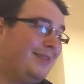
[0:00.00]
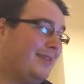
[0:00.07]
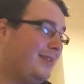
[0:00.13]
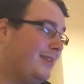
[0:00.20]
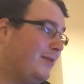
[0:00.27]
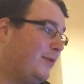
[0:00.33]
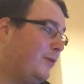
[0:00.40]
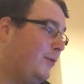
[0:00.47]

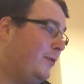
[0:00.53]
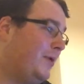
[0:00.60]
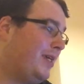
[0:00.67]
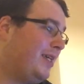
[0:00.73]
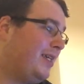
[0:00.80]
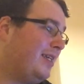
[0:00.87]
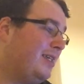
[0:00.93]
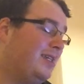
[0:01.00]

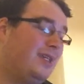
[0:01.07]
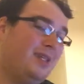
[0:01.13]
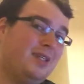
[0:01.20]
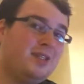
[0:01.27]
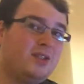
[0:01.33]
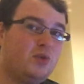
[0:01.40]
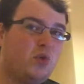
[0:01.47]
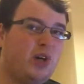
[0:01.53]
to
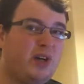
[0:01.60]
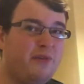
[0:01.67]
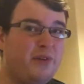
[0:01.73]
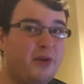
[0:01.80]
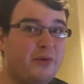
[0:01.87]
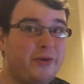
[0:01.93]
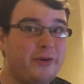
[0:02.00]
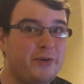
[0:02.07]

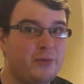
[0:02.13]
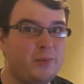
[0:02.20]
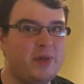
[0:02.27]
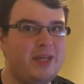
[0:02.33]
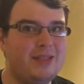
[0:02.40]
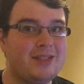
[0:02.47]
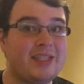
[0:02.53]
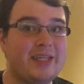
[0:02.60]
12-year-old
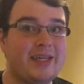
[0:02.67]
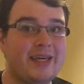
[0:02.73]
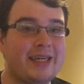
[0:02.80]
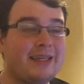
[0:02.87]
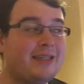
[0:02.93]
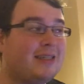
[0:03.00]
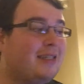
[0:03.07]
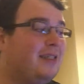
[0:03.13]
Peter,
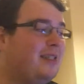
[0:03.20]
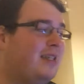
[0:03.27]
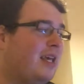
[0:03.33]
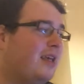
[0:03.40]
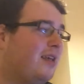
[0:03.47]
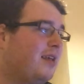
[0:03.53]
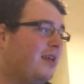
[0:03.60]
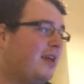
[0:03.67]
and
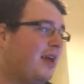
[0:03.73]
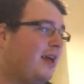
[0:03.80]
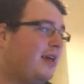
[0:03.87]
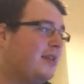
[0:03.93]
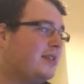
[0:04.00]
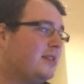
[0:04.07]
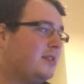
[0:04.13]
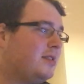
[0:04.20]
he
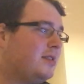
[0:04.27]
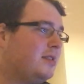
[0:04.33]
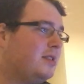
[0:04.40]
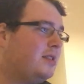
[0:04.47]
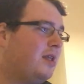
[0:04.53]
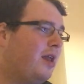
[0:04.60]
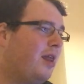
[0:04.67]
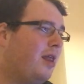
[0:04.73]
has